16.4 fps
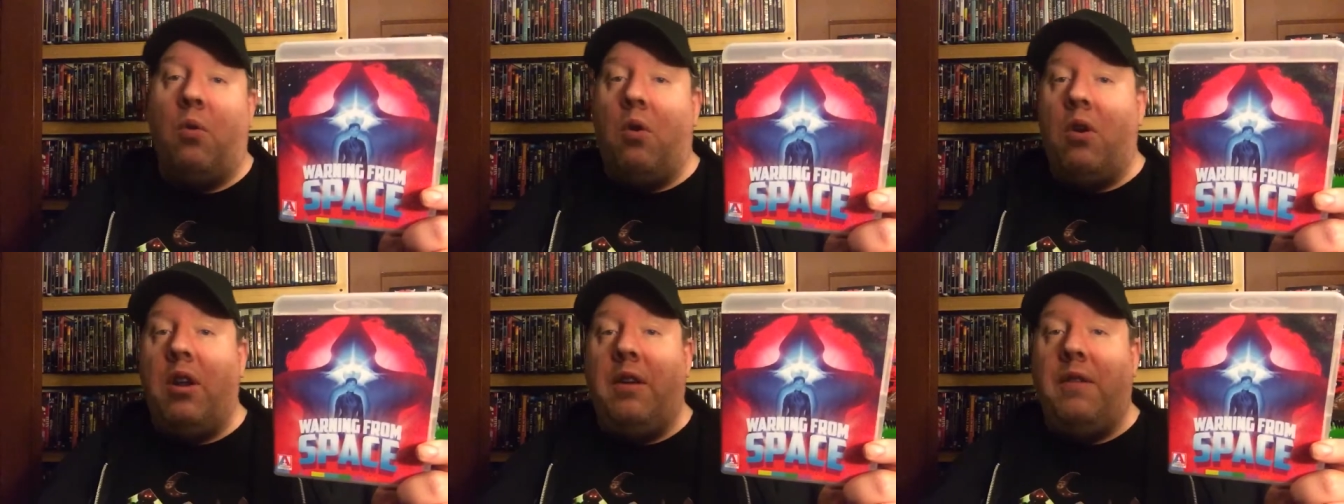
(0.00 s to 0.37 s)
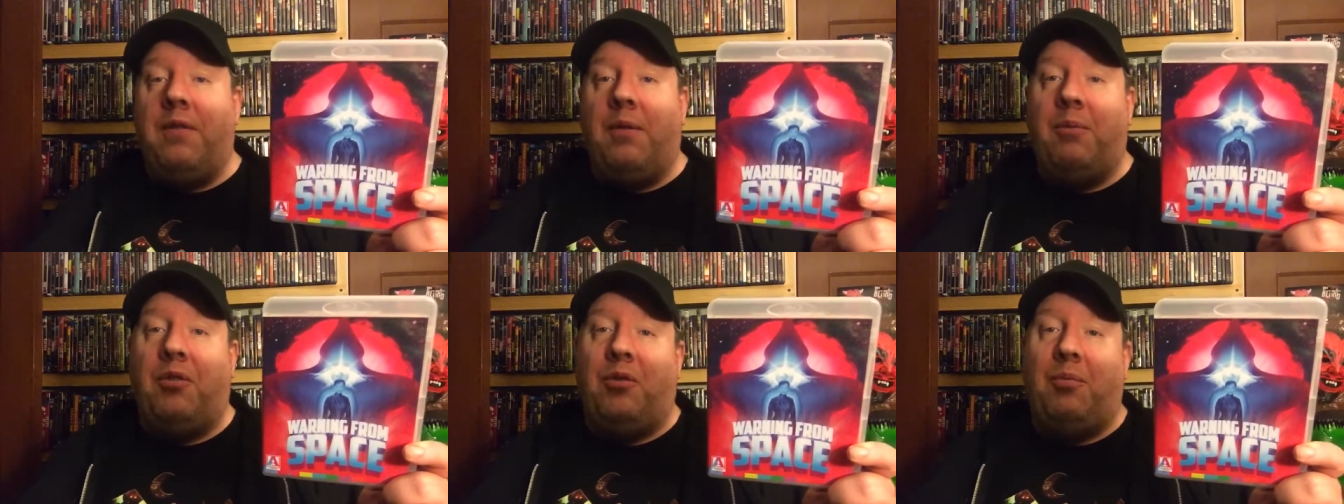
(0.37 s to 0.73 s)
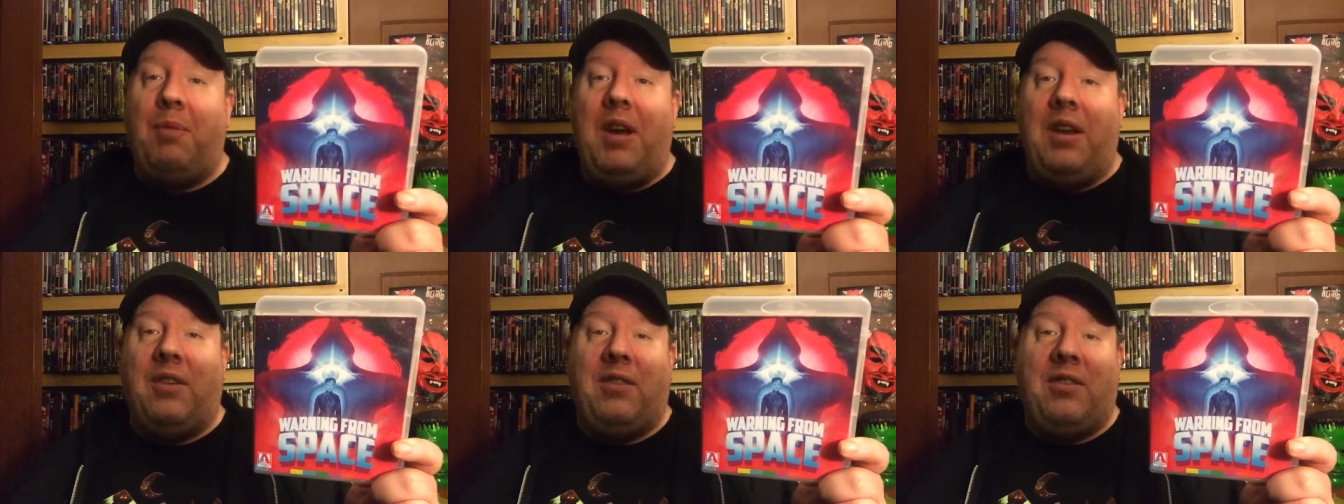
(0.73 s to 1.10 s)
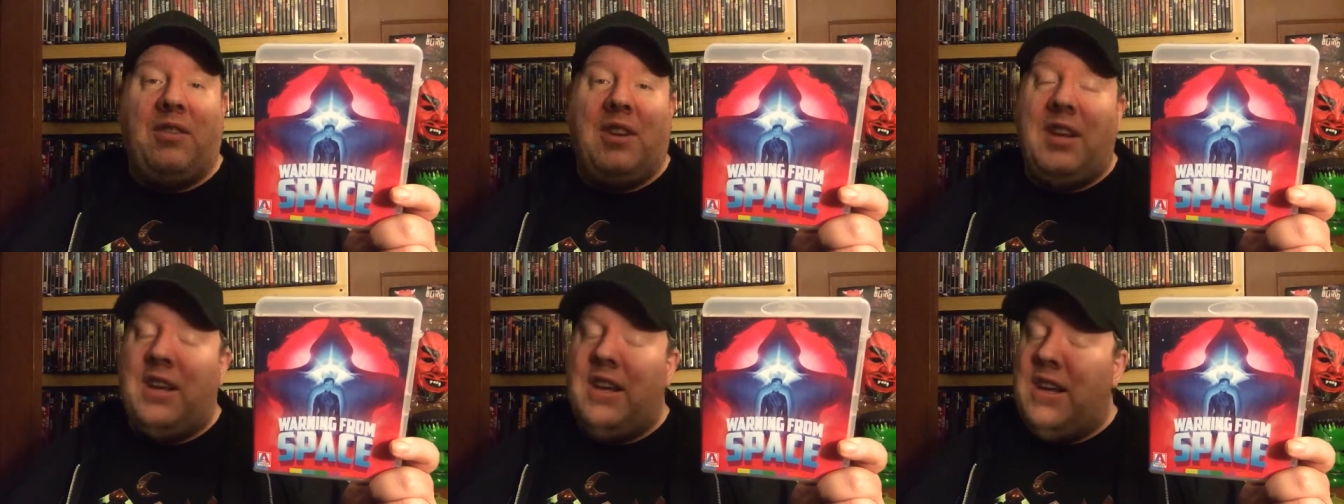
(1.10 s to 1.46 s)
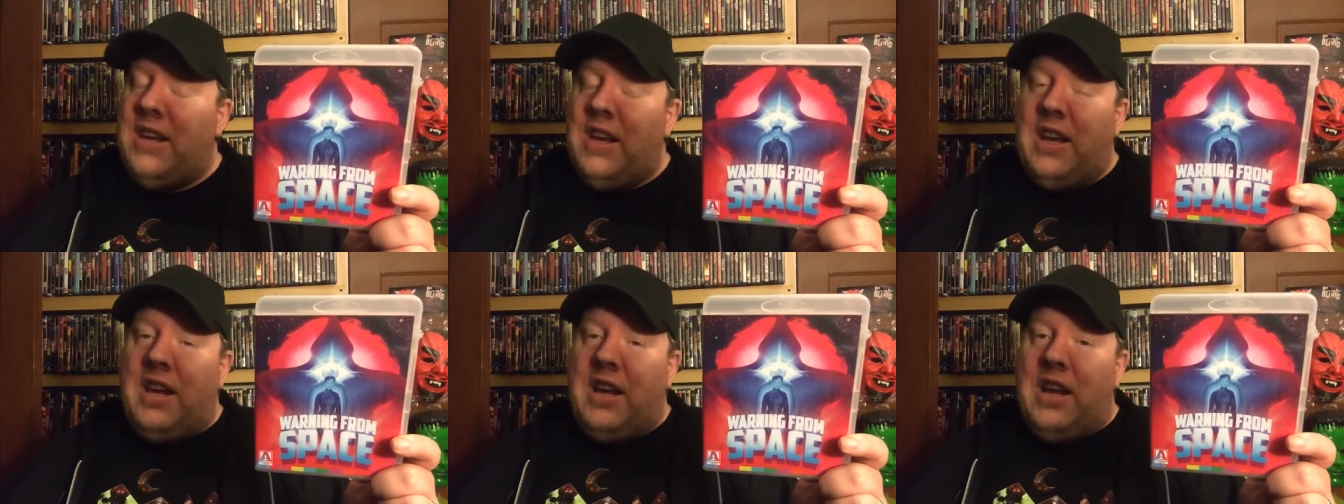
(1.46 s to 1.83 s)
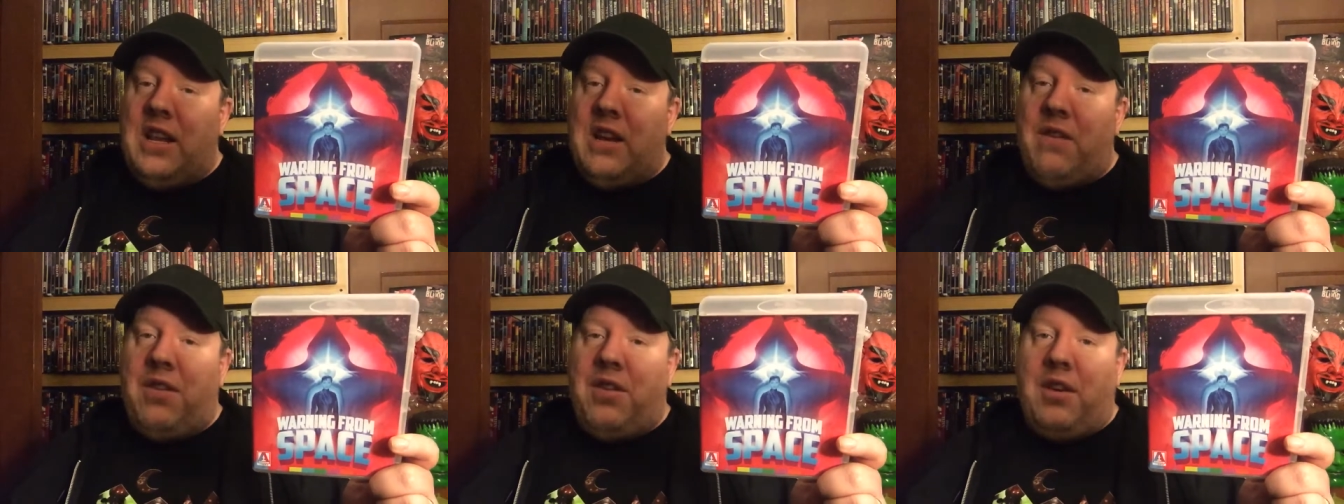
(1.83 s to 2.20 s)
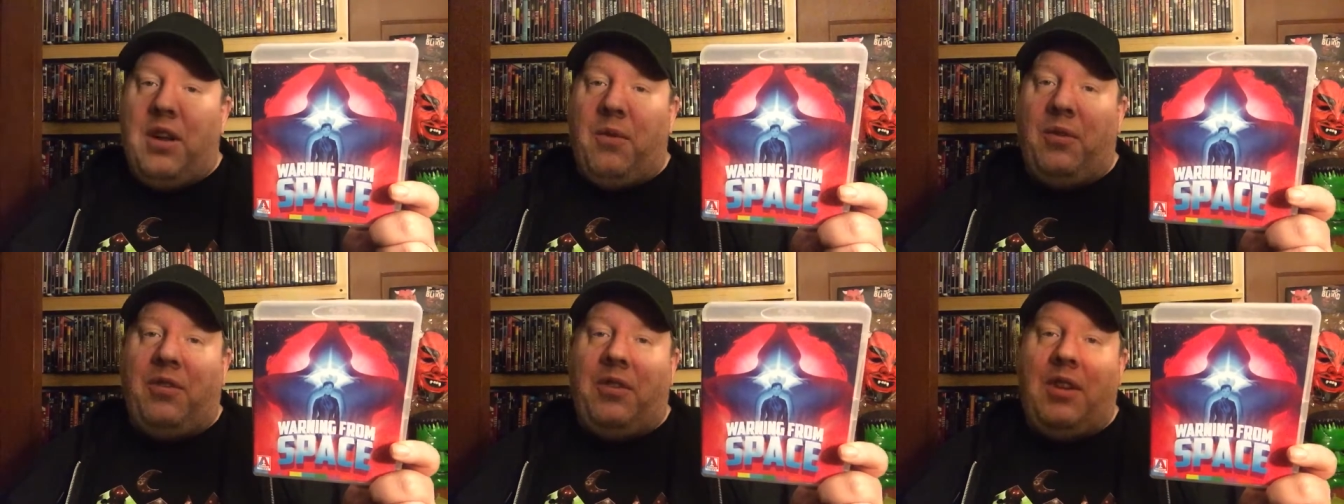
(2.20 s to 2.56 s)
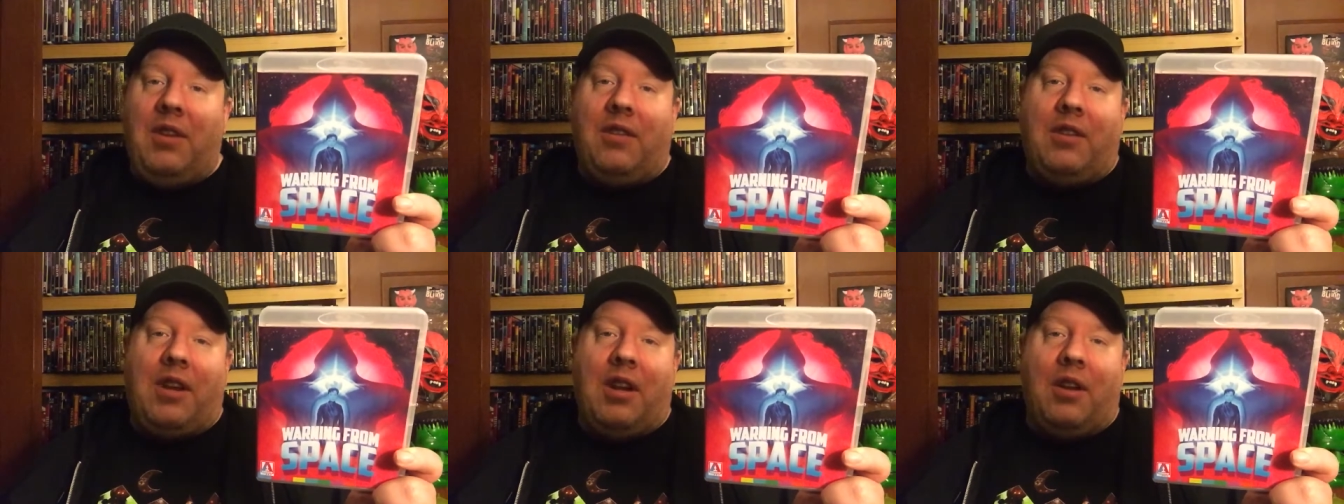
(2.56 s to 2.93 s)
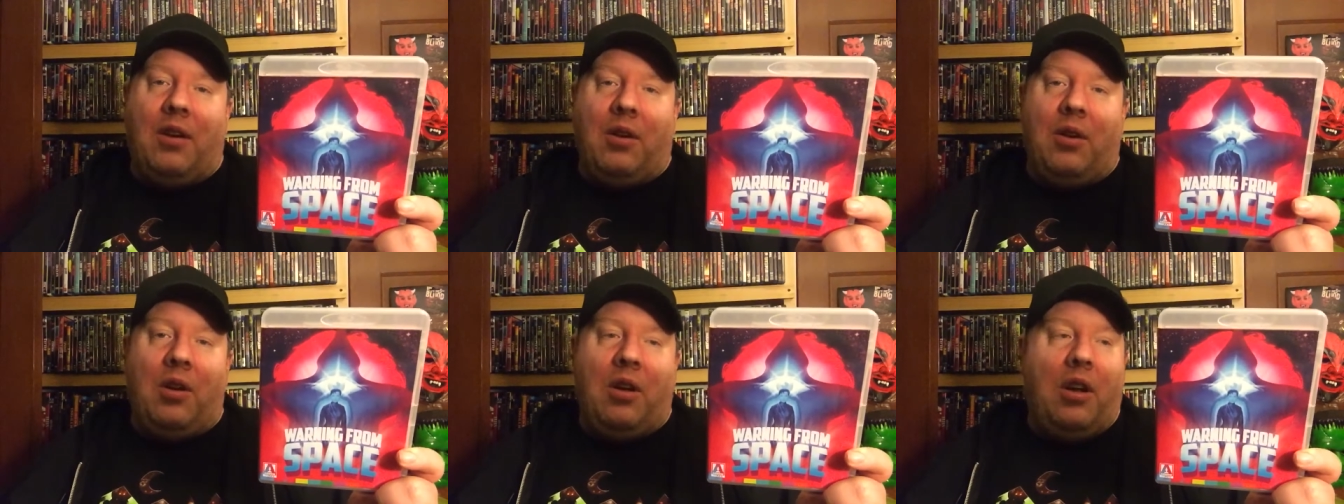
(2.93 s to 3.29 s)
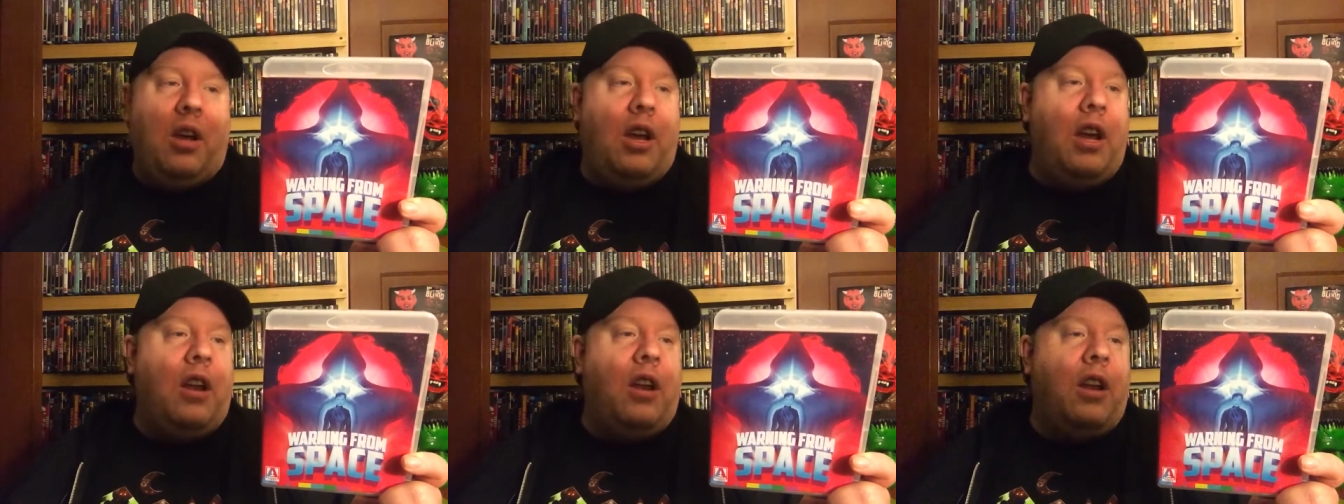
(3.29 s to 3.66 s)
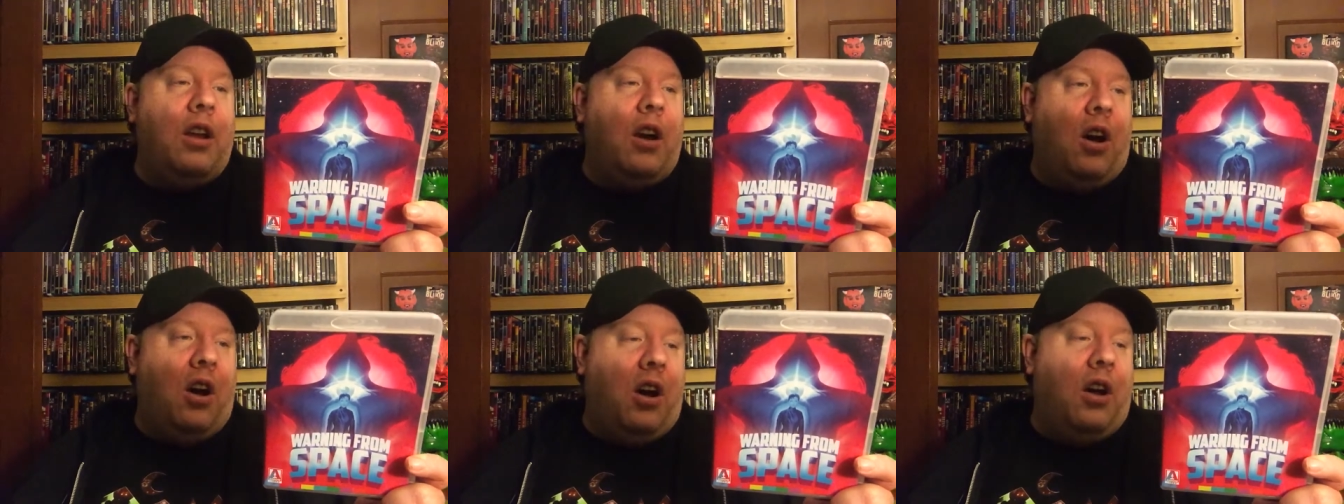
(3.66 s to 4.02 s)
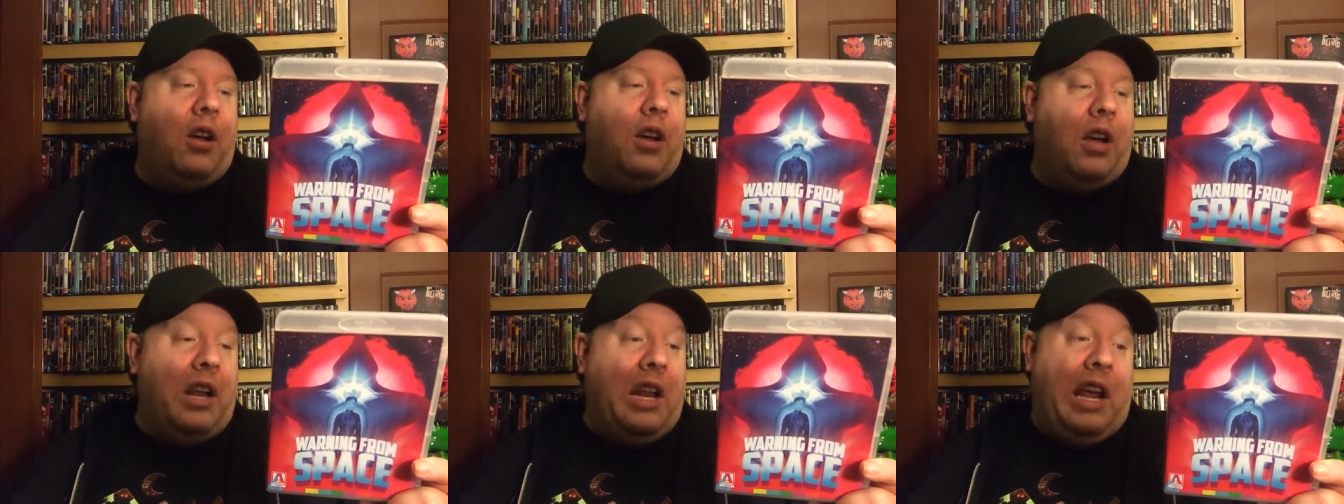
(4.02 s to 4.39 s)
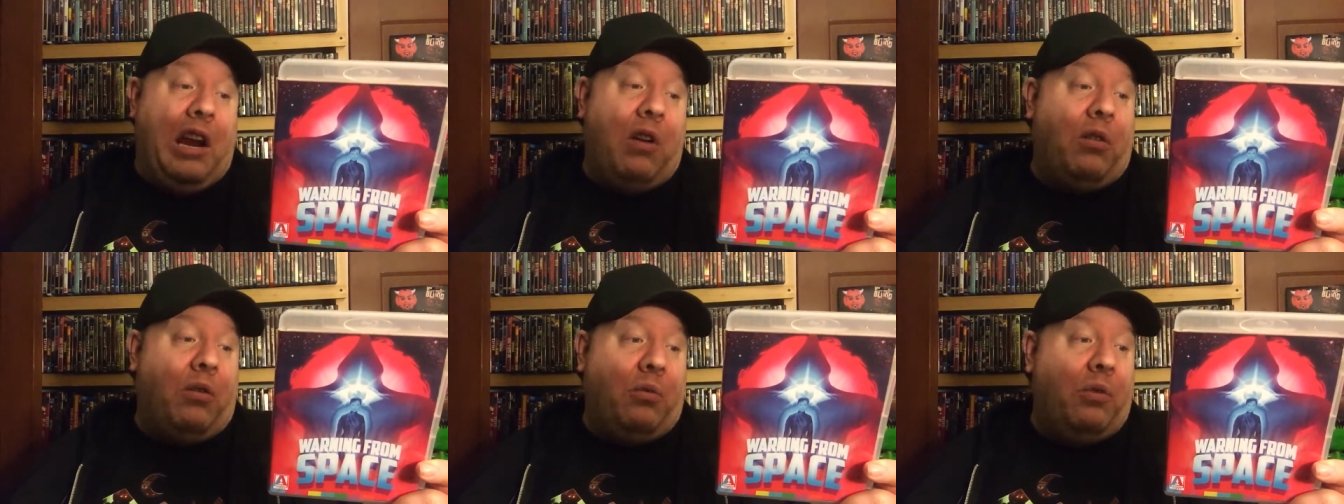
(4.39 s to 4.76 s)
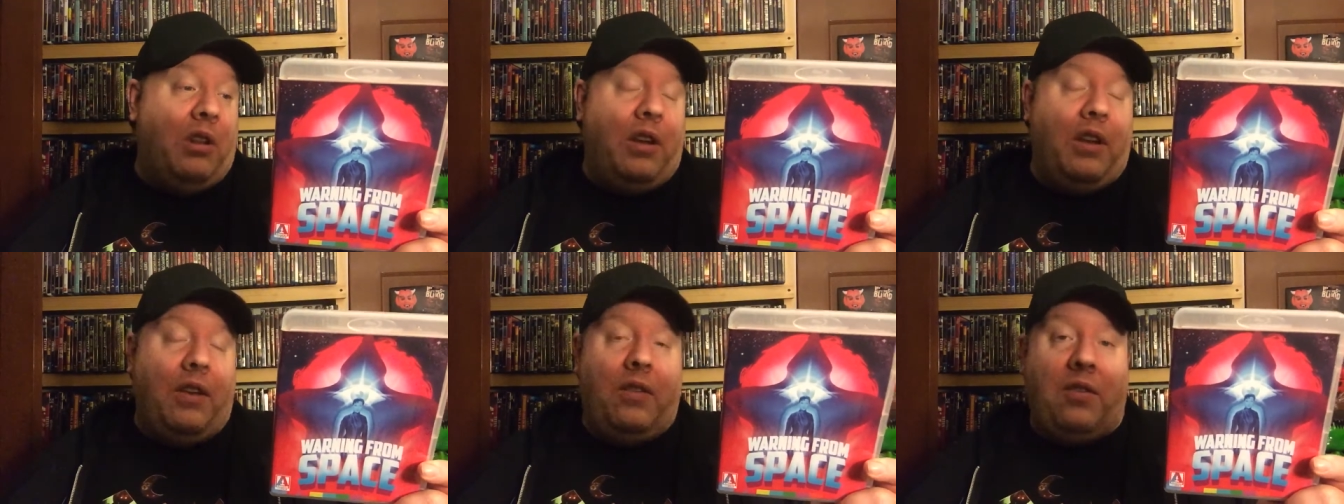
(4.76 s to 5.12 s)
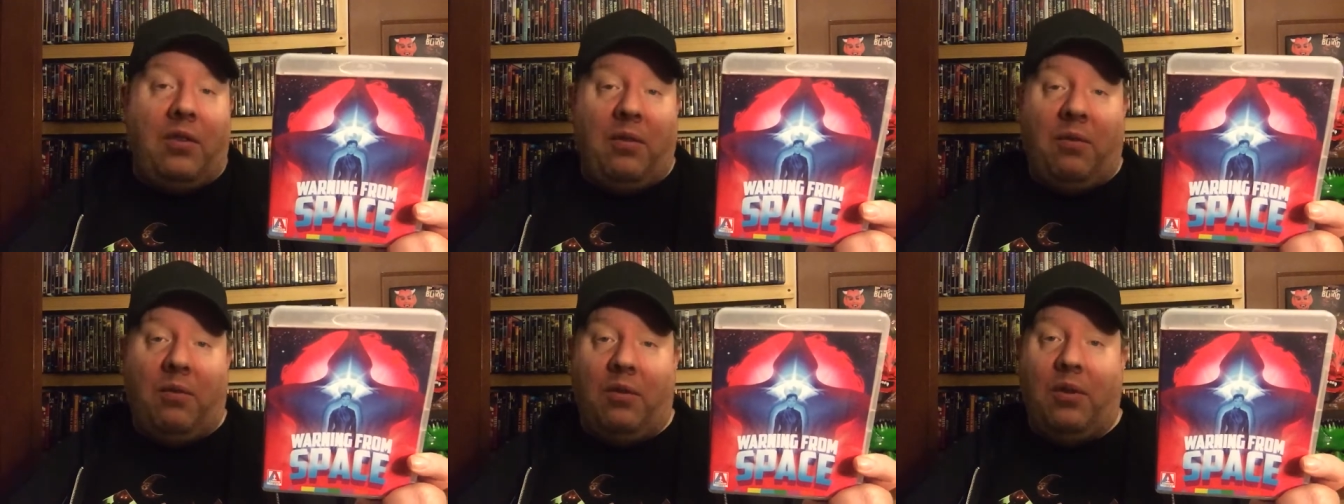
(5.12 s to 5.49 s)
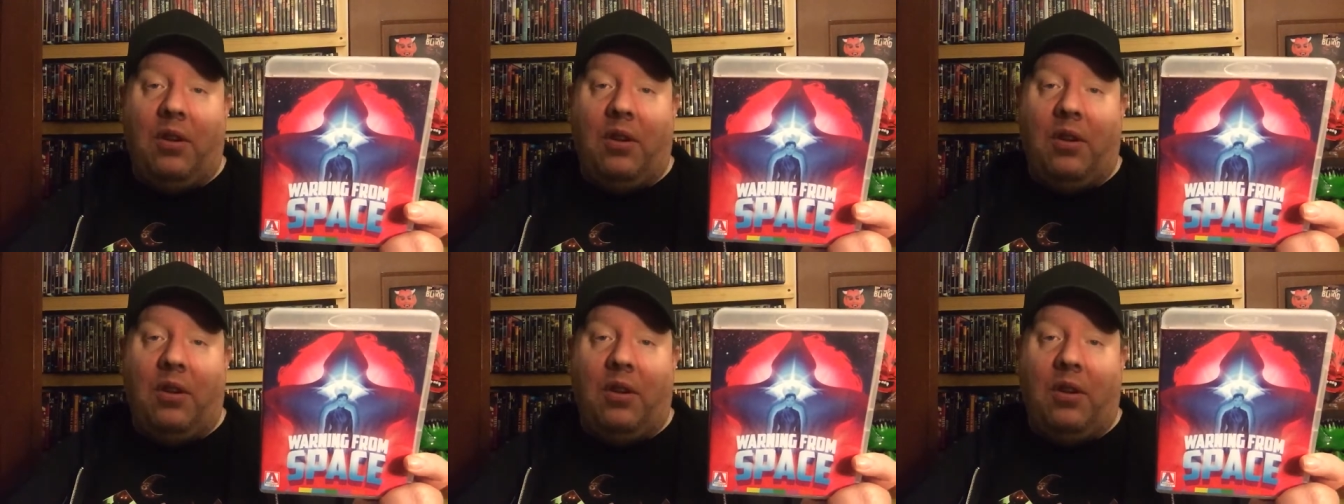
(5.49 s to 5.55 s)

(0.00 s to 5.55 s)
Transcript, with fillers: Warning from space. Never thought I would see this get a an, uh, an Arrow release.